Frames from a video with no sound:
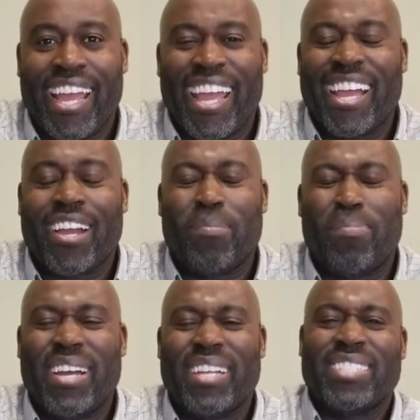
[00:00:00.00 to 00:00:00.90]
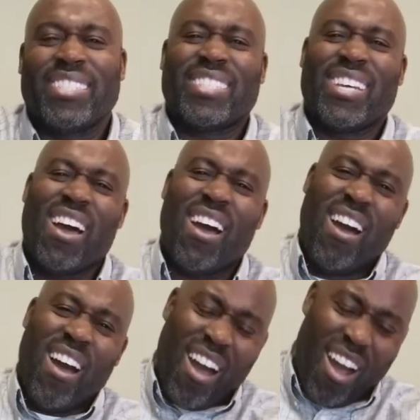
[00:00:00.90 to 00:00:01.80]
Echo buttons
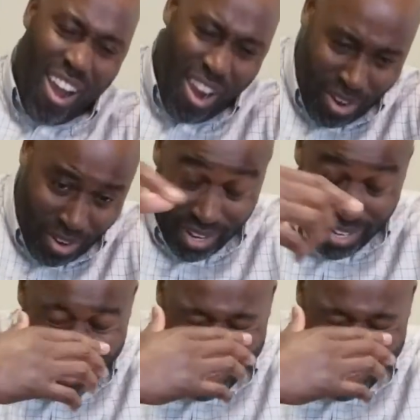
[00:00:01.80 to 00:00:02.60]
on.